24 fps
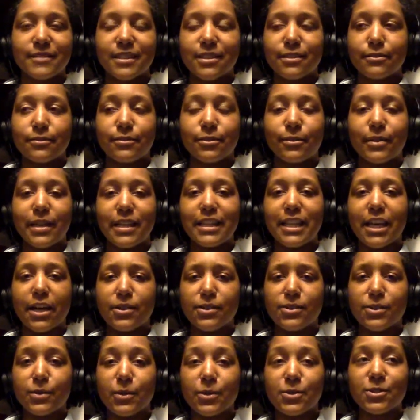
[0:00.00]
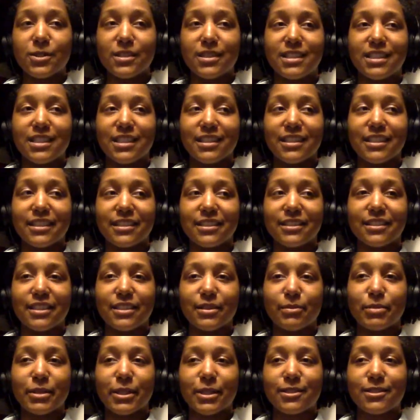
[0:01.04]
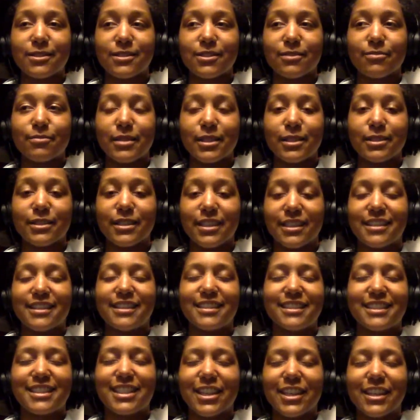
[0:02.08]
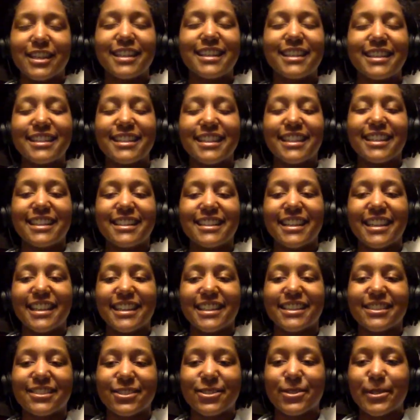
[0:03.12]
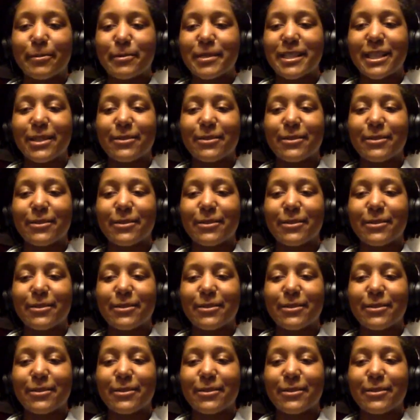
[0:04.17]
For right now, you'll mostly see like a lot of pictures of my dog and like little trips that